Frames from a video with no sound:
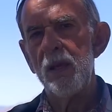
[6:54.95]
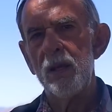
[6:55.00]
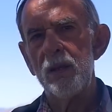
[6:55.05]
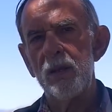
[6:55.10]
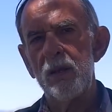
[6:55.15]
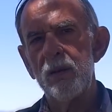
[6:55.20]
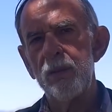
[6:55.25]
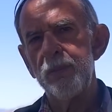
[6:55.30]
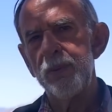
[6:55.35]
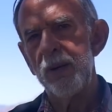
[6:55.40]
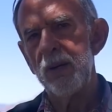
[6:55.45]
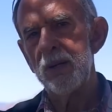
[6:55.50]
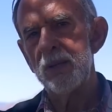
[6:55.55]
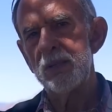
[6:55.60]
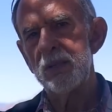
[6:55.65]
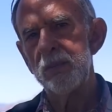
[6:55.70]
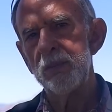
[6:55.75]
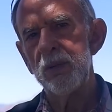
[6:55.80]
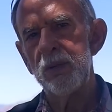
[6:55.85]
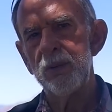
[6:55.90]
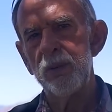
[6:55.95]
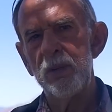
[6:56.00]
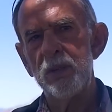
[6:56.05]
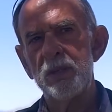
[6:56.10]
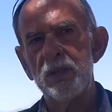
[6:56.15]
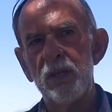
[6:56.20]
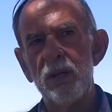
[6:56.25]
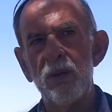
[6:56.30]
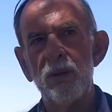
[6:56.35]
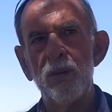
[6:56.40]
And the comparison between
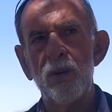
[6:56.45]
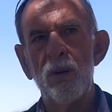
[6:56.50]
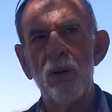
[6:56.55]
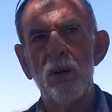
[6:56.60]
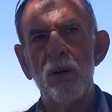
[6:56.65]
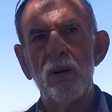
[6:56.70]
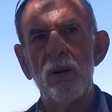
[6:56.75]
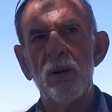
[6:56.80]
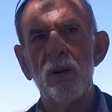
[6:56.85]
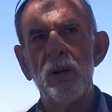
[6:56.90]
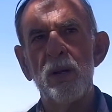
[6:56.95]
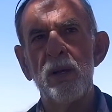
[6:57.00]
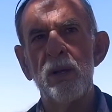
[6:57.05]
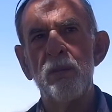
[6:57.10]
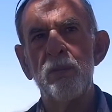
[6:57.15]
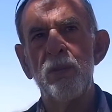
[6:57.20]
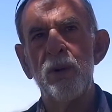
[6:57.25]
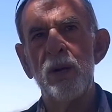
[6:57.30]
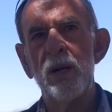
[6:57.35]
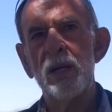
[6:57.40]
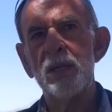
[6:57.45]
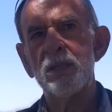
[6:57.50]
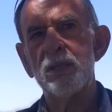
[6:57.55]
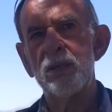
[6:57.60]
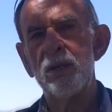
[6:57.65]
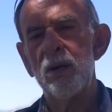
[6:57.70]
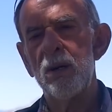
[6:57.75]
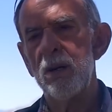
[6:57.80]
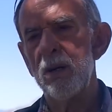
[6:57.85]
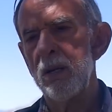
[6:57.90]
Skinwalker and
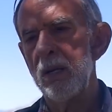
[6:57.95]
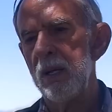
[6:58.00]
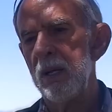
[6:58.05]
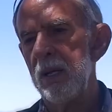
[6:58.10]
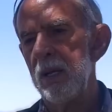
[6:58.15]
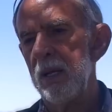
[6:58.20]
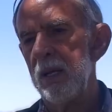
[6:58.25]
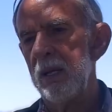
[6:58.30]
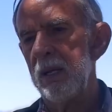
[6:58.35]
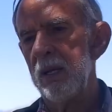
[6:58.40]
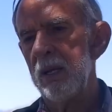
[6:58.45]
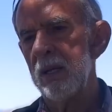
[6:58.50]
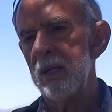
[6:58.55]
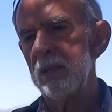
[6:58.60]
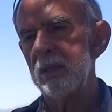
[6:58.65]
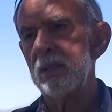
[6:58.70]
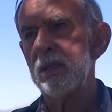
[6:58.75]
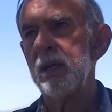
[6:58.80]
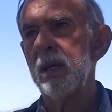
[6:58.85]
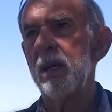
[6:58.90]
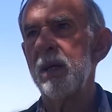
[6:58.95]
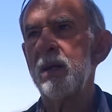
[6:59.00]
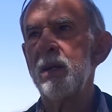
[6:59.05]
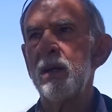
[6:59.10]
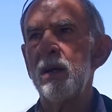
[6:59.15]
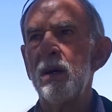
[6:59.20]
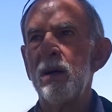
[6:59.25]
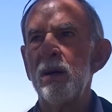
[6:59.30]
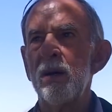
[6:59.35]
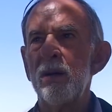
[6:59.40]
Bradshaw is that
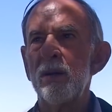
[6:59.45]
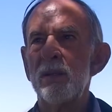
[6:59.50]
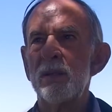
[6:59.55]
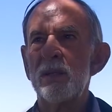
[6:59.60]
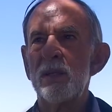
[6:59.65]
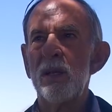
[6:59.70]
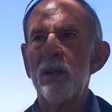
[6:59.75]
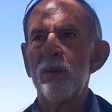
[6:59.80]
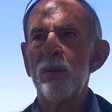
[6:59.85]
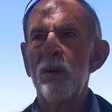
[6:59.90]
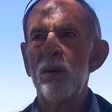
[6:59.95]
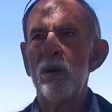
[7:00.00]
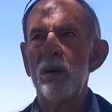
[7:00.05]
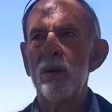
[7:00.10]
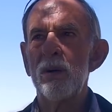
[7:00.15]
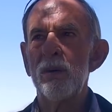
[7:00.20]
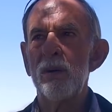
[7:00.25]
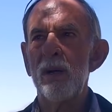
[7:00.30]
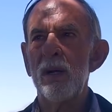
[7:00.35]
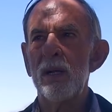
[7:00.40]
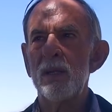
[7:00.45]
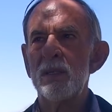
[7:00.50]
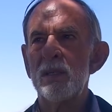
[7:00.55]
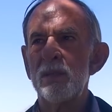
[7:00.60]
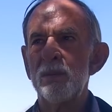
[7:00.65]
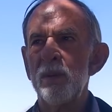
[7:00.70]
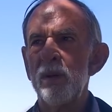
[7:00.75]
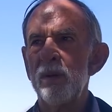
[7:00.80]
Skinwalker Ranch has